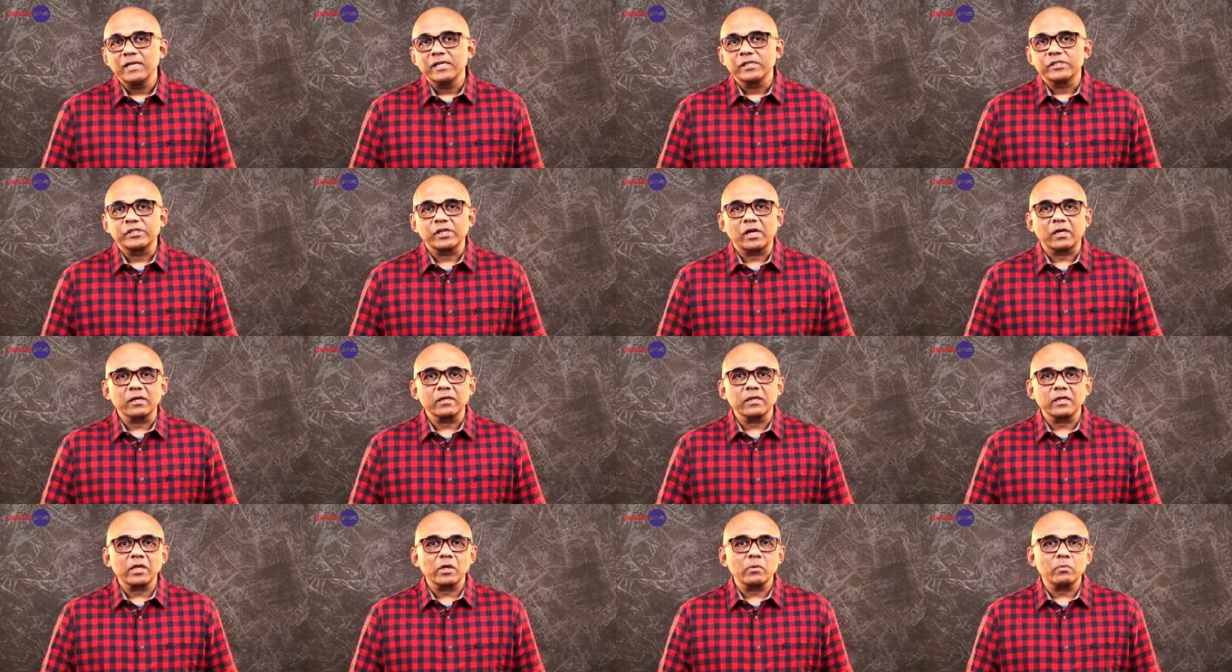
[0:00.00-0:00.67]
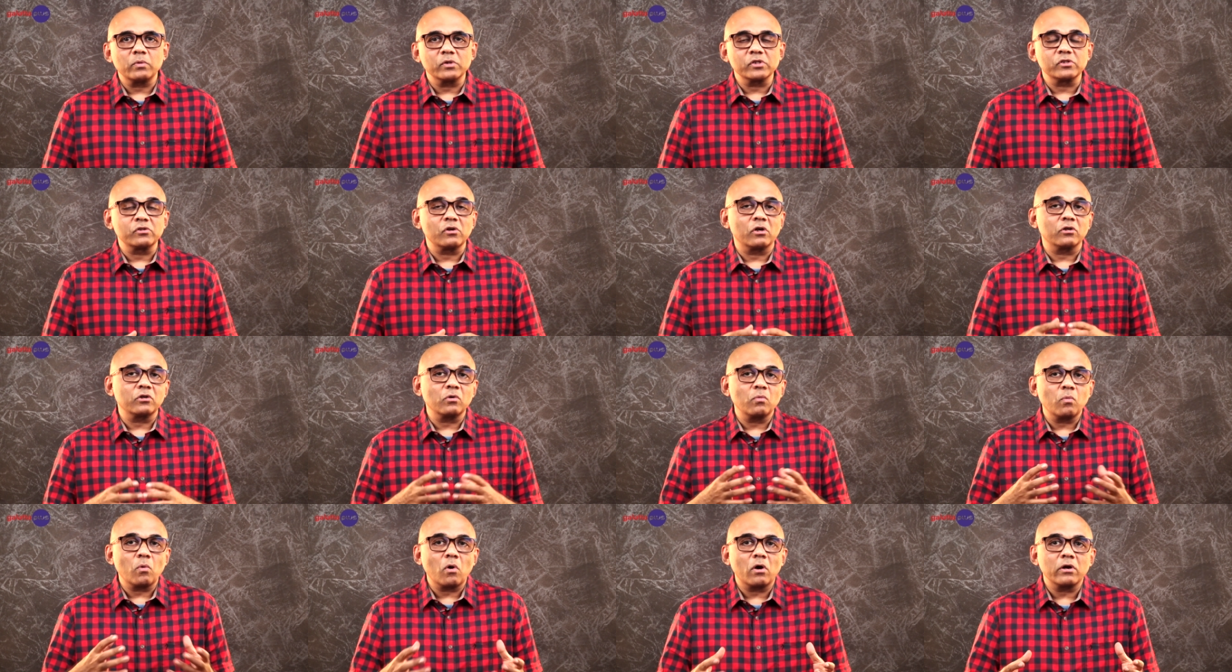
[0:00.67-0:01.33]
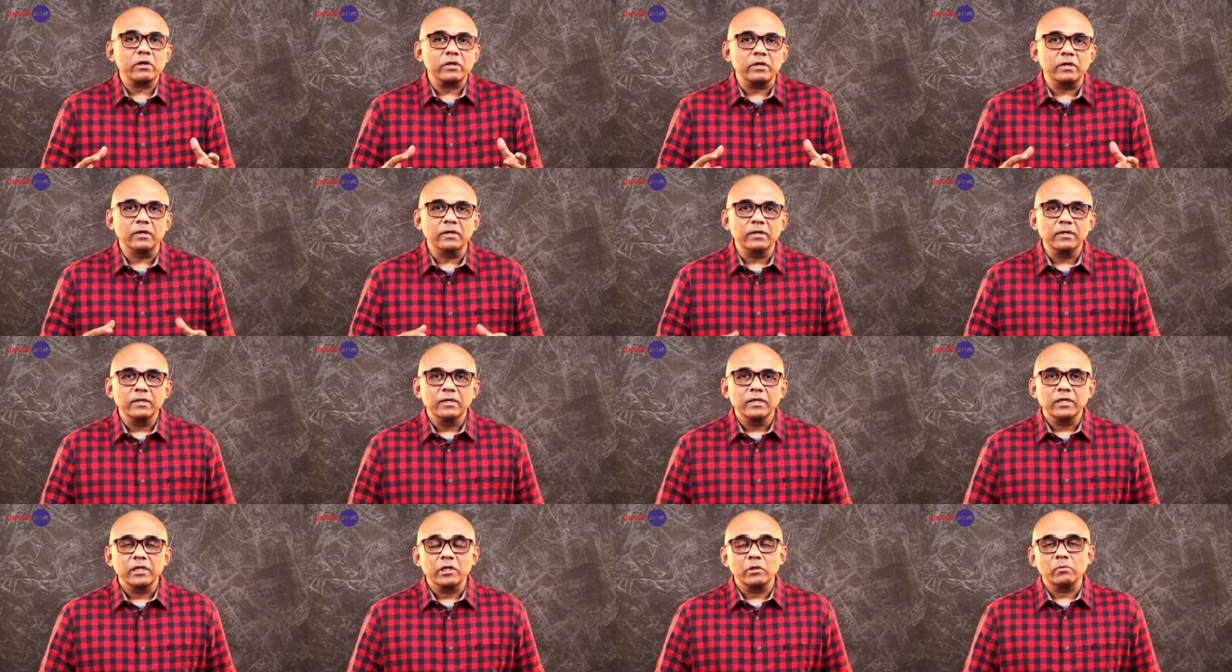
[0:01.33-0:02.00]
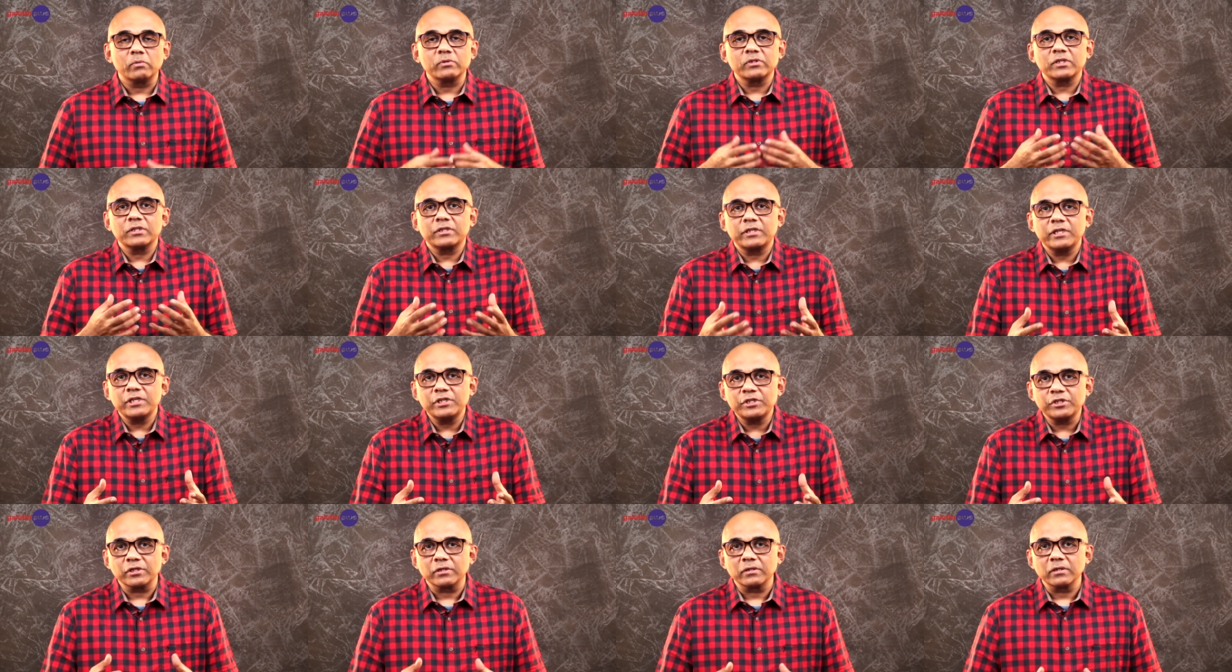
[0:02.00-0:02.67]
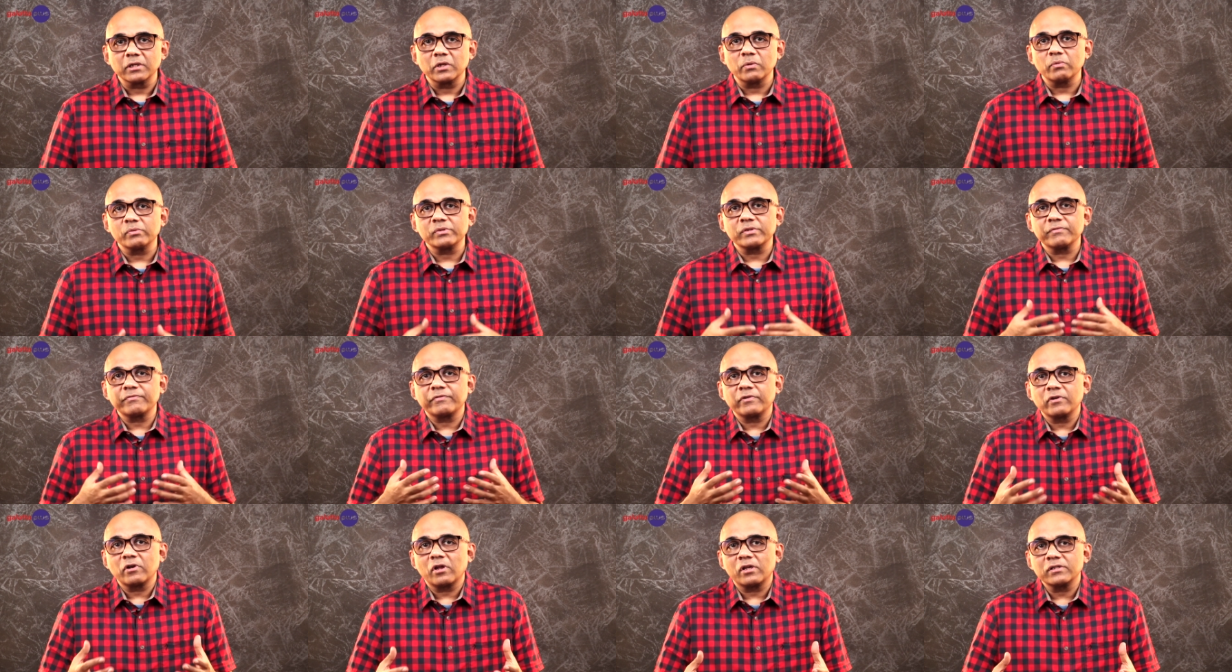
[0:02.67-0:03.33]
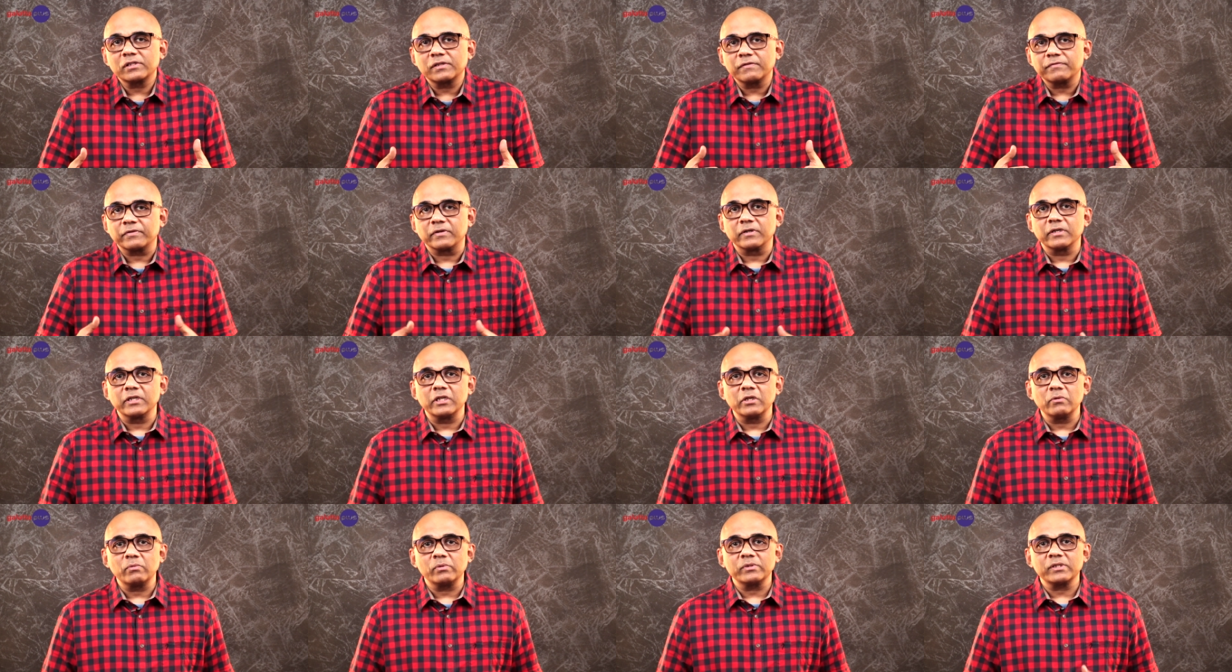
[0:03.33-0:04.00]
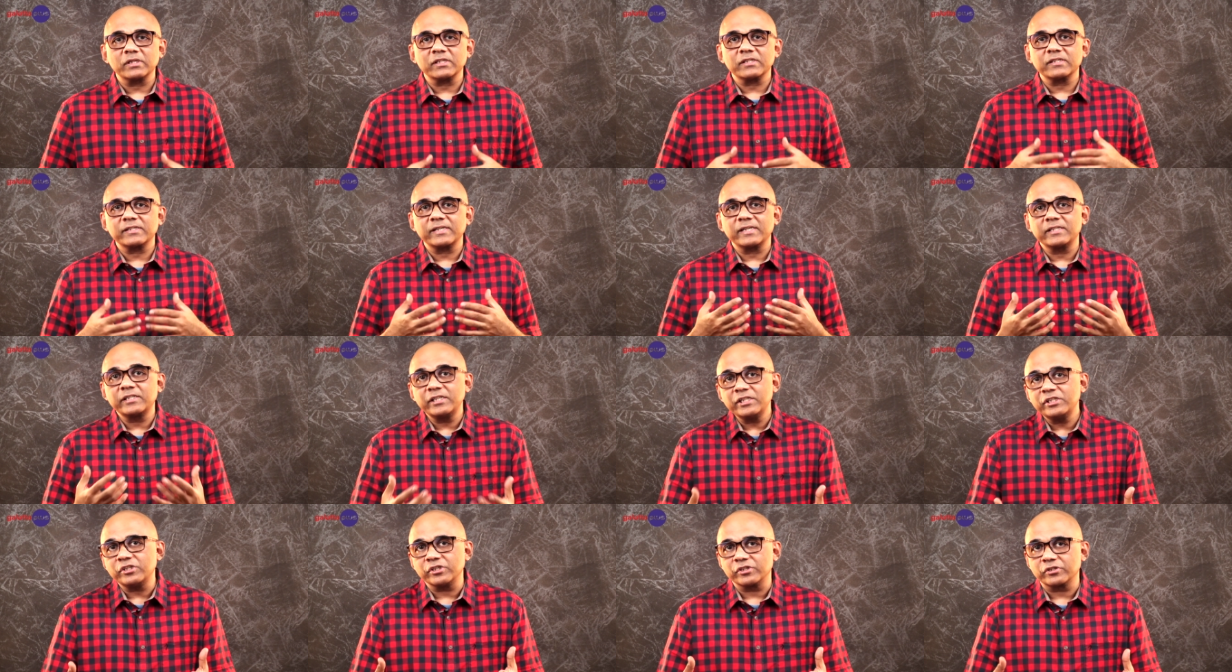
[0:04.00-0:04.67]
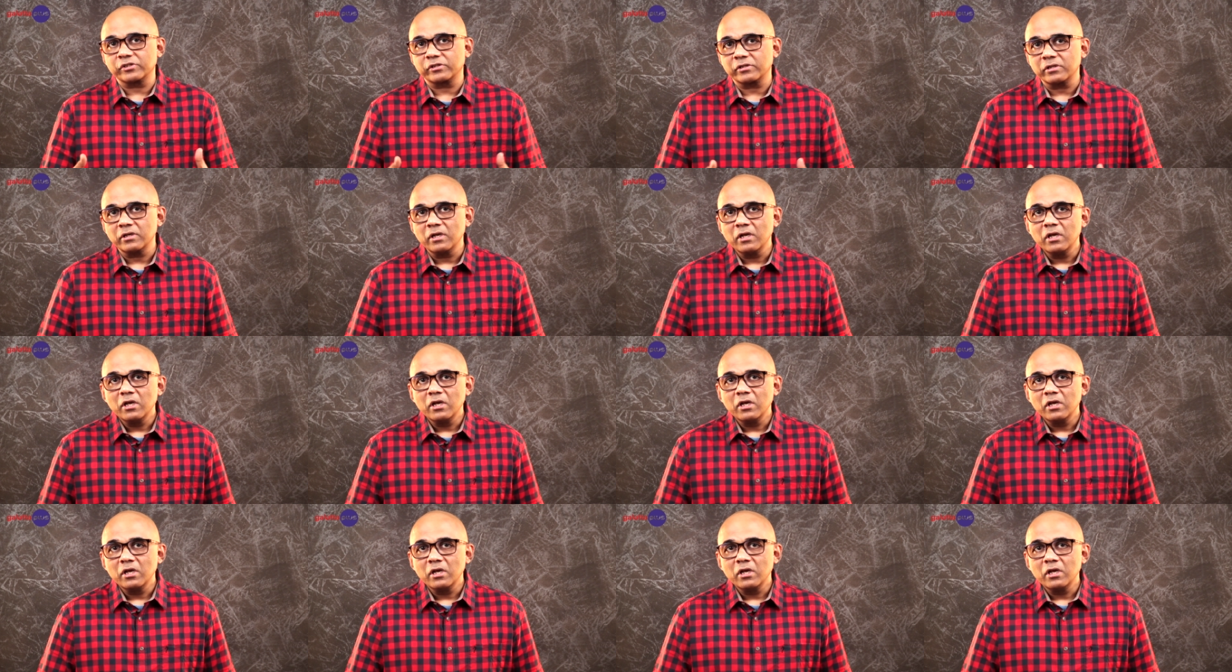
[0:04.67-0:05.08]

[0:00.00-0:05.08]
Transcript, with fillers: Chanakya was not a warrior, he was a teacher, he was a philosopher, he was a strategist.